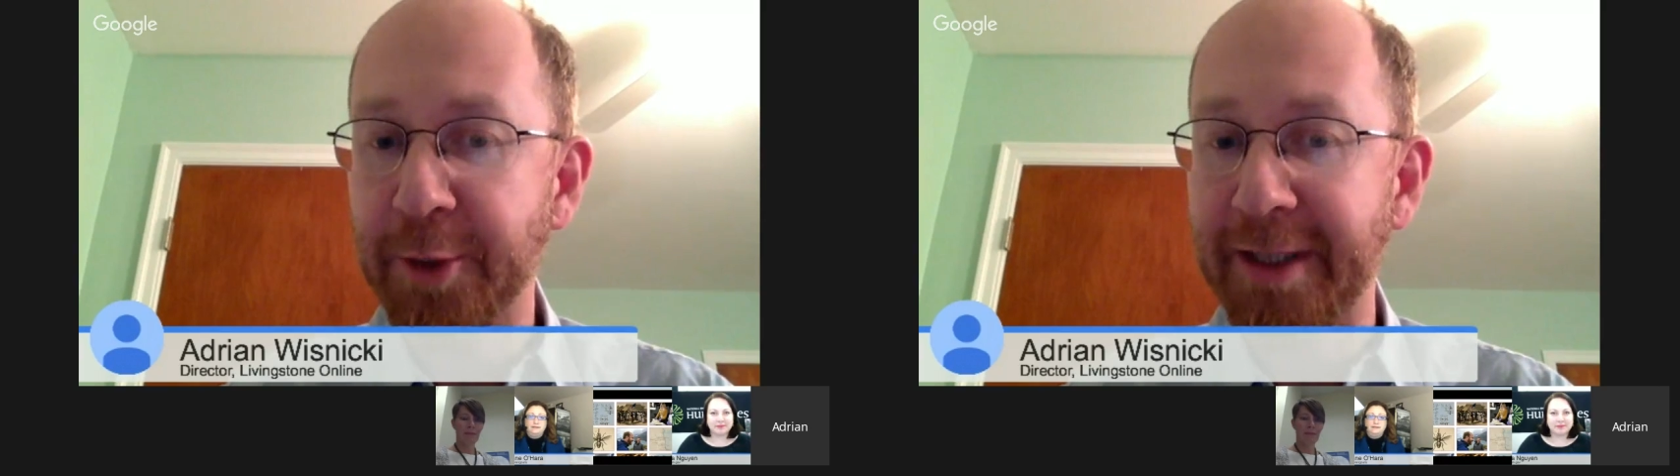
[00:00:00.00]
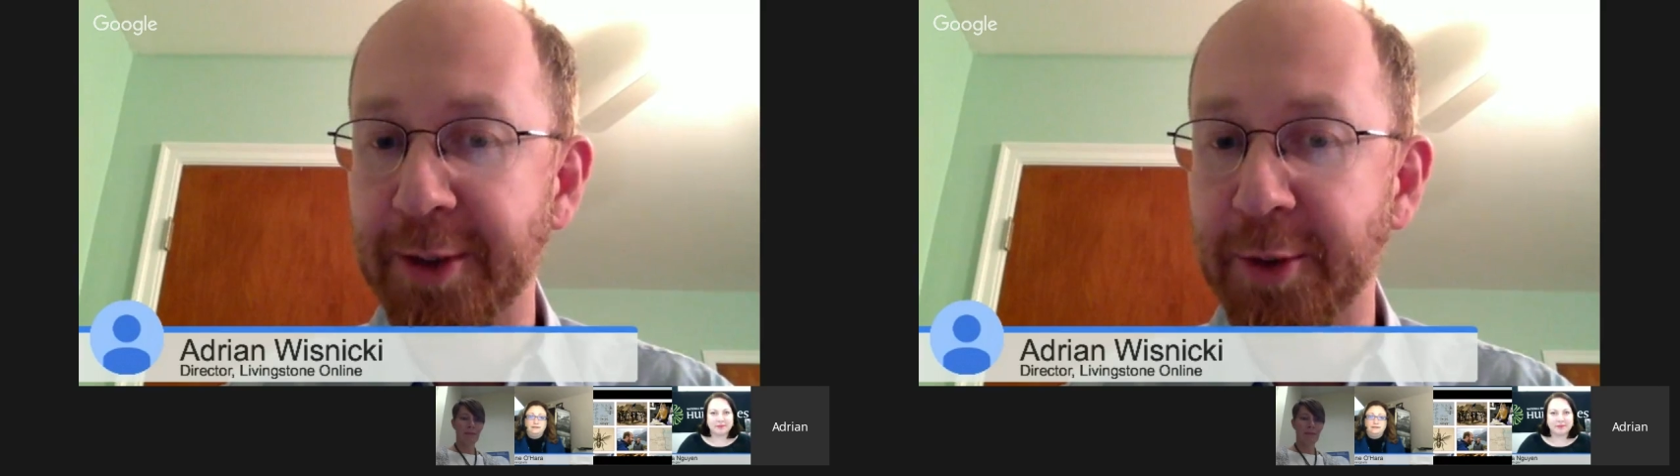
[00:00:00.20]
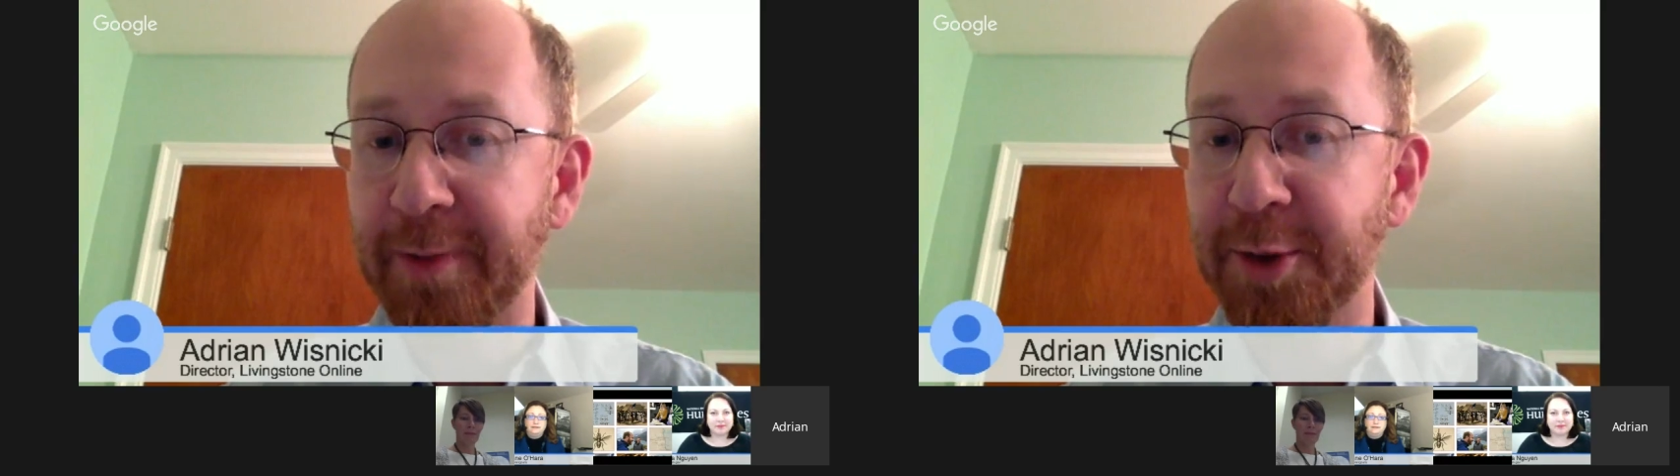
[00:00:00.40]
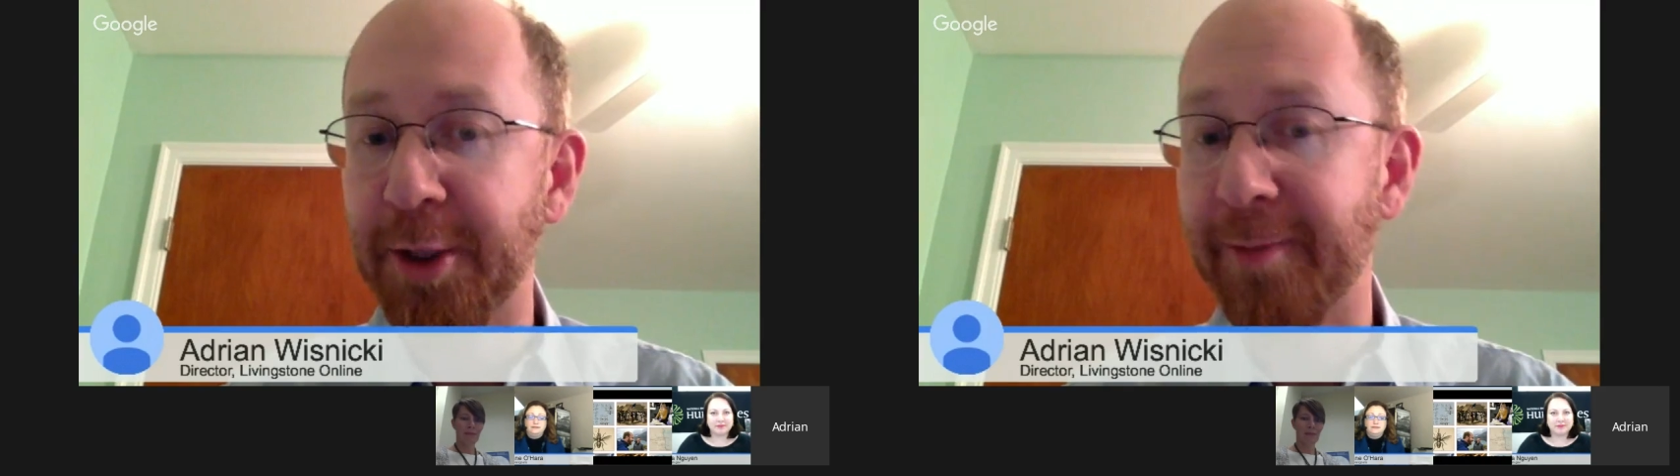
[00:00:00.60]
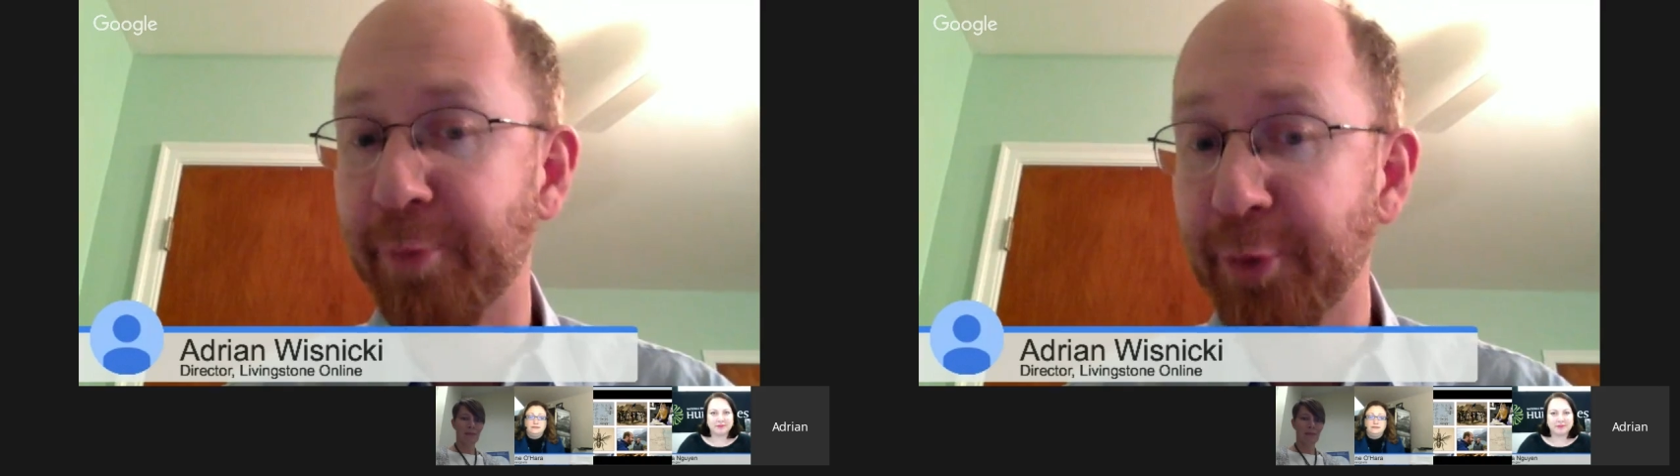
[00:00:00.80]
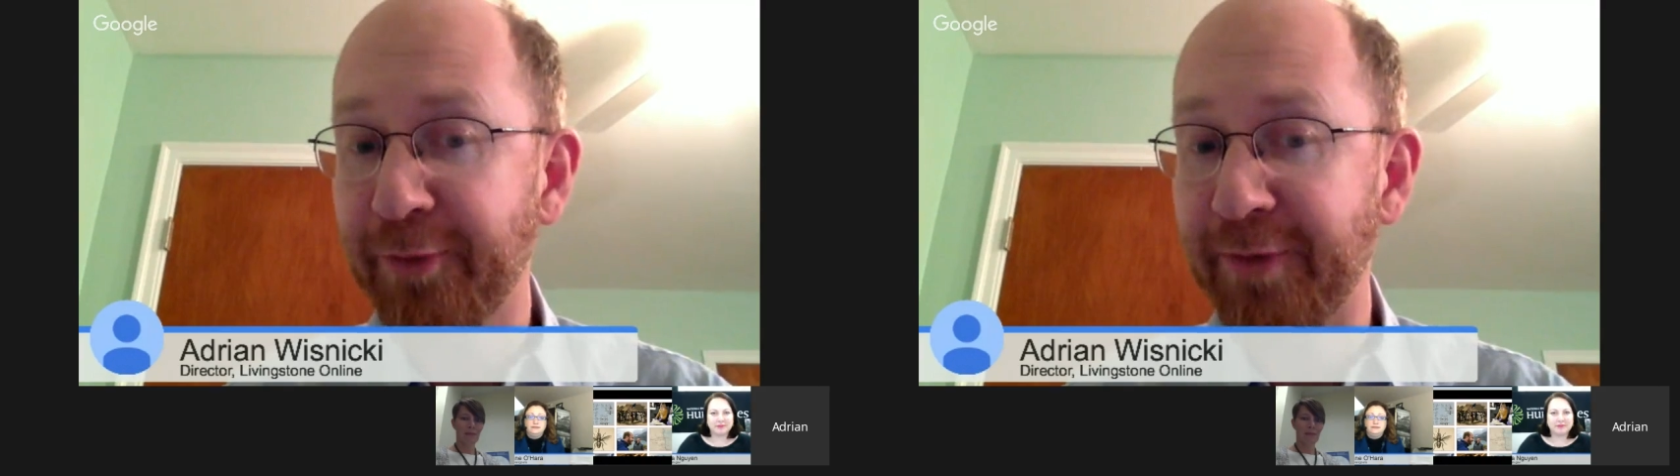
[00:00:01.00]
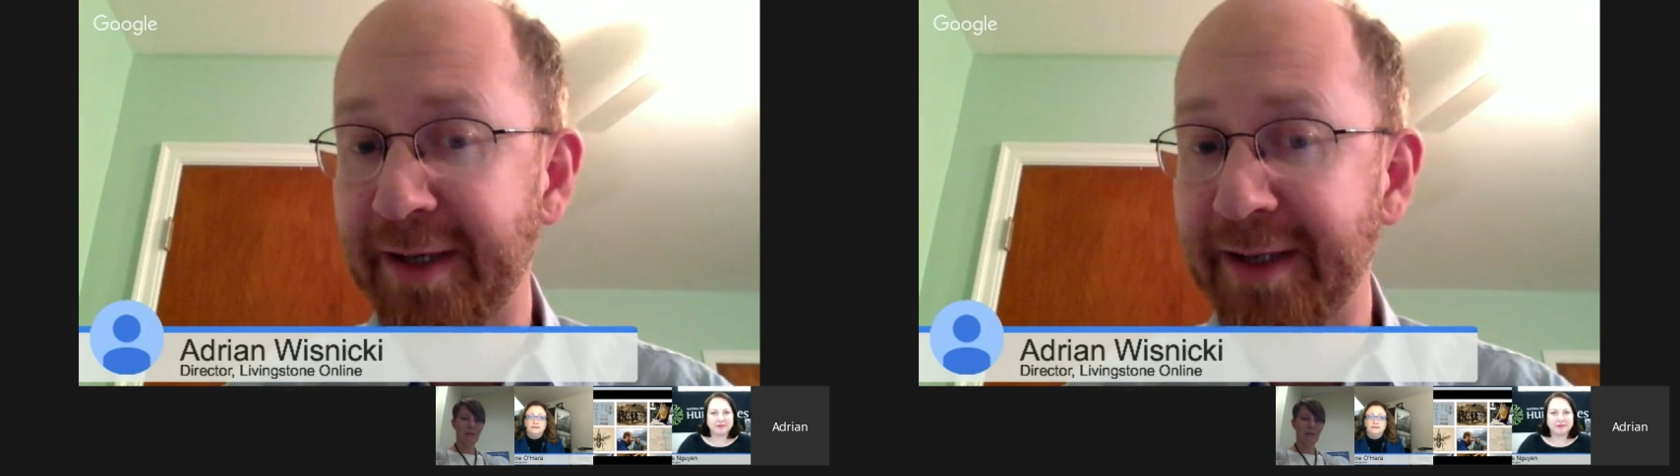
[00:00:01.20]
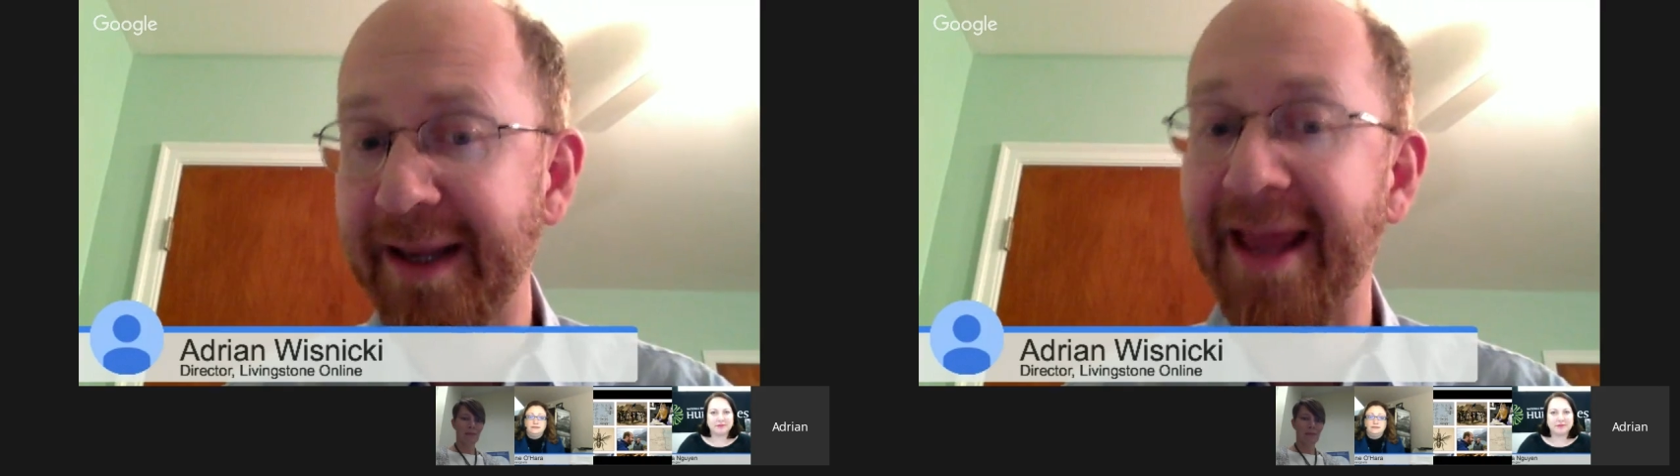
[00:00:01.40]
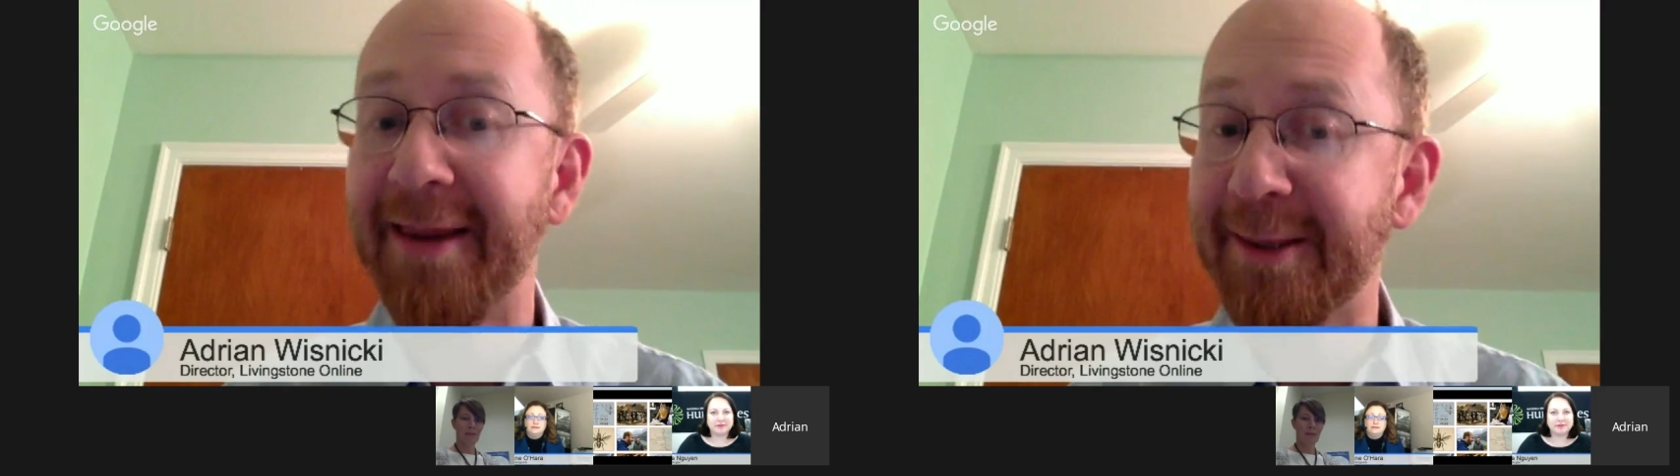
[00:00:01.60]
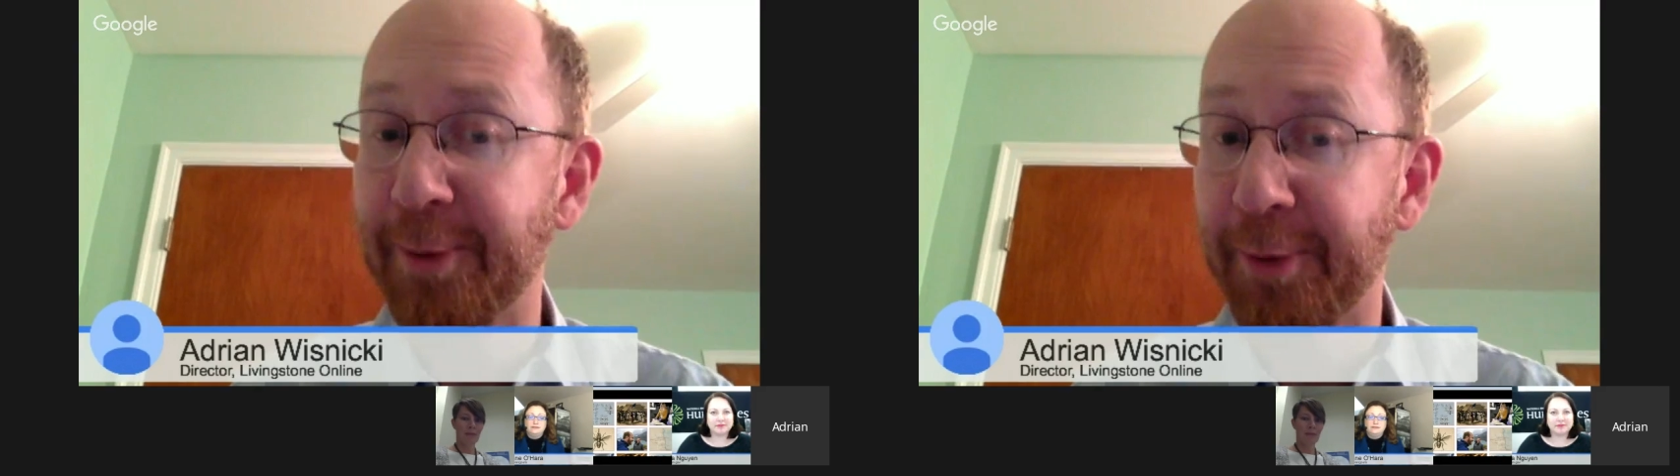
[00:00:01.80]
transcription and proof it,
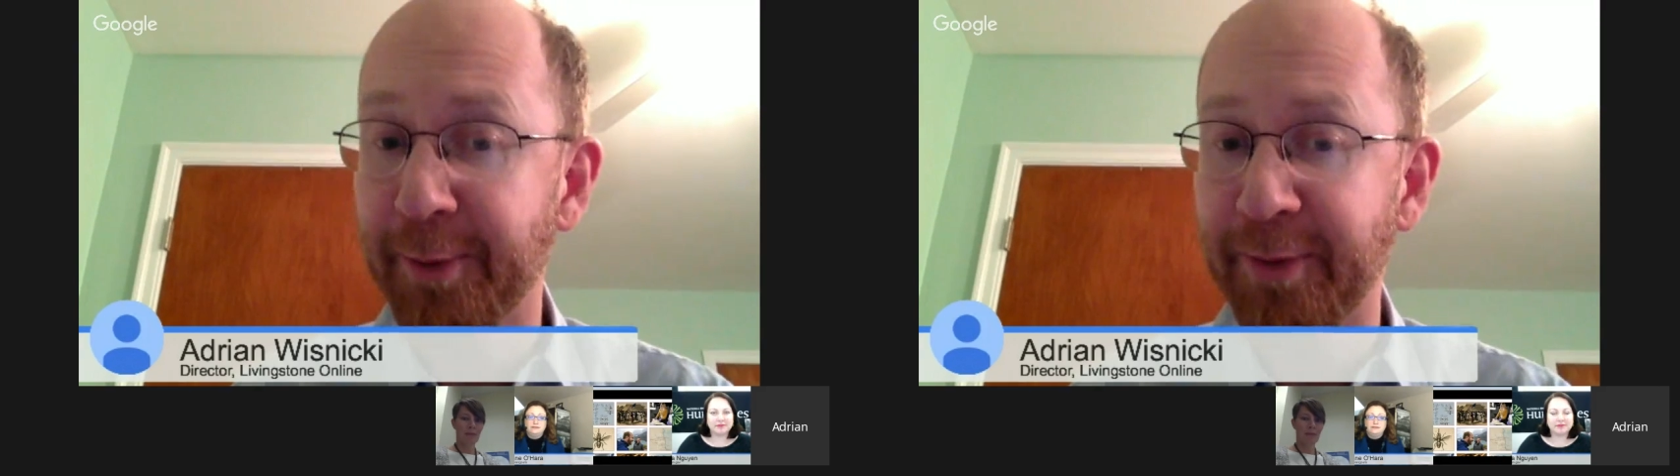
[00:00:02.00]
and so they're